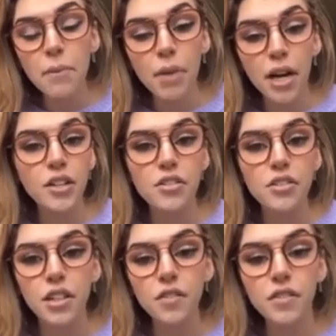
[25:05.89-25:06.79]
by
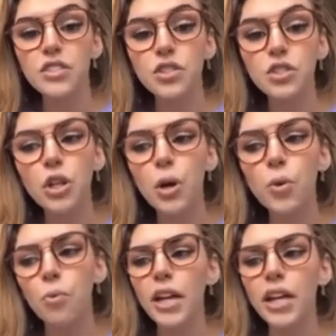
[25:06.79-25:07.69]
yourself? That's so
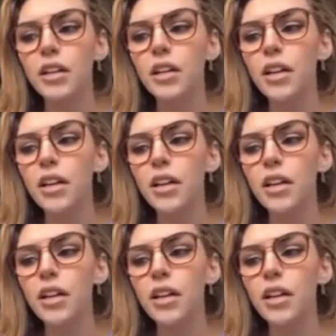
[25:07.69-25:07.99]
weird."